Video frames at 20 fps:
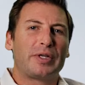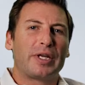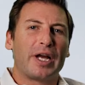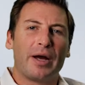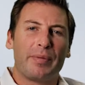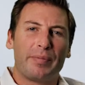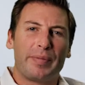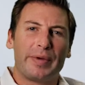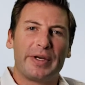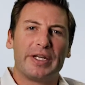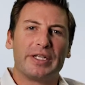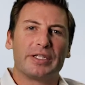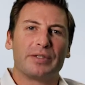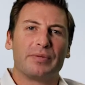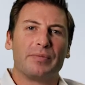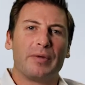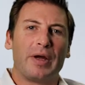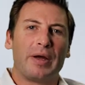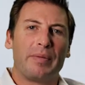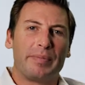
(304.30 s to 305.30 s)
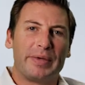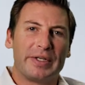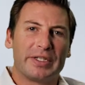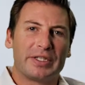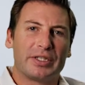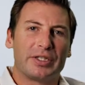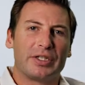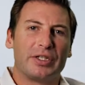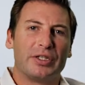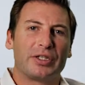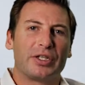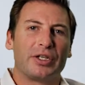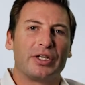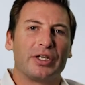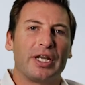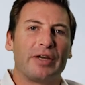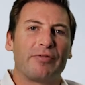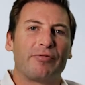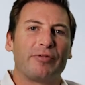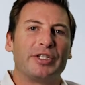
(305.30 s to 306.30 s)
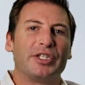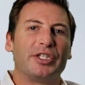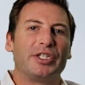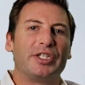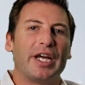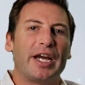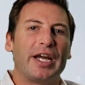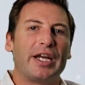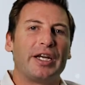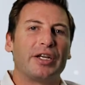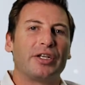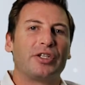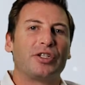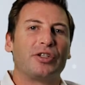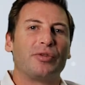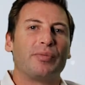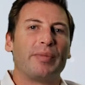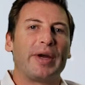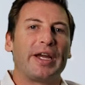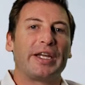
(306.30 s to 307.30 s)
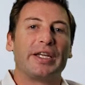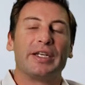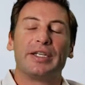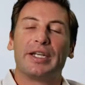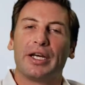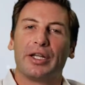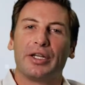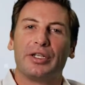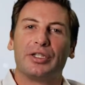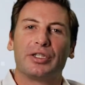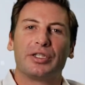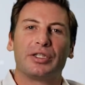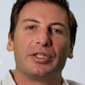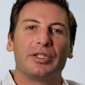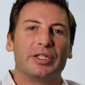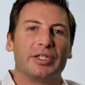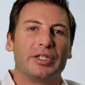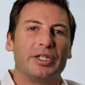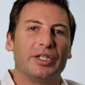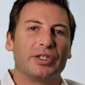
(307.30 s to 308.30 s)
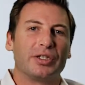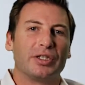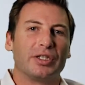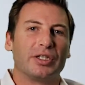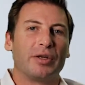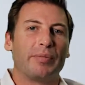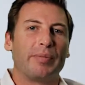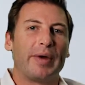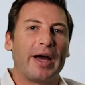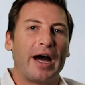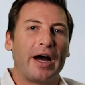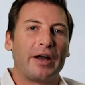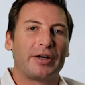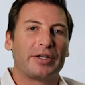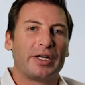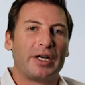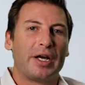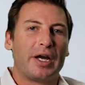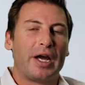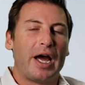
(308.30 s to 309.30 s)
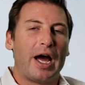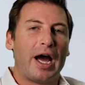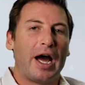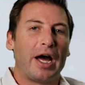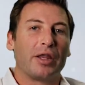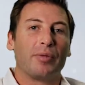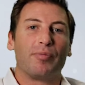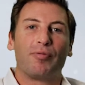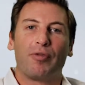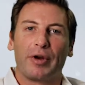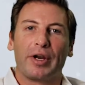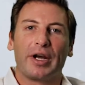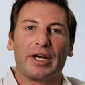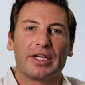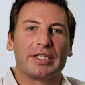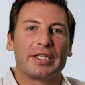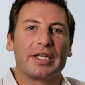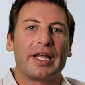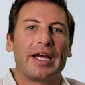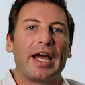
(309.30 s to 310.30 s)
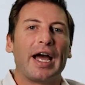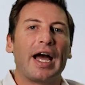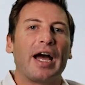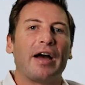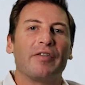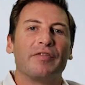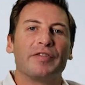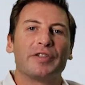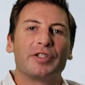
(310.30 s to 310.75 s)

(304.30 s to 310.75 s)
companies and businesses can leverage data to make intelligent decisions about the products that they have.